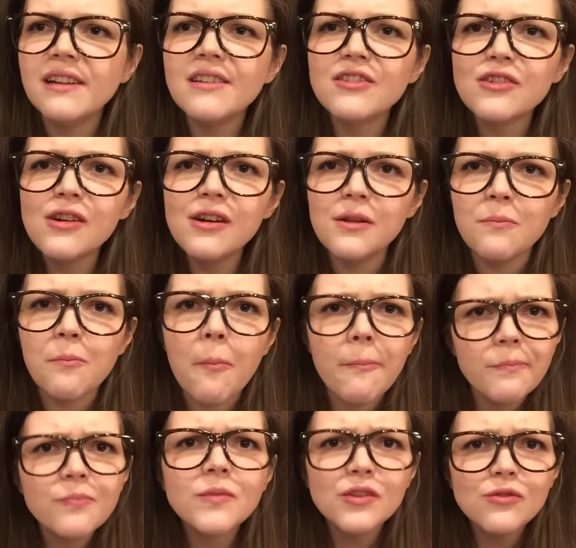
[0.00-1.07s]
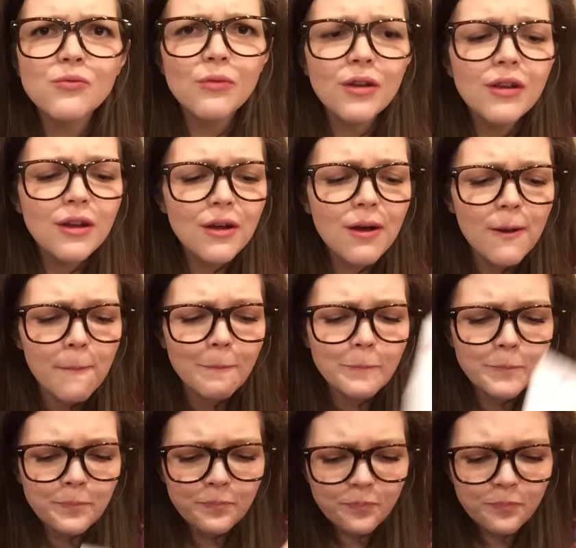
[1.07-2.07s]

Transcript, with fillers: It's good. It's really good.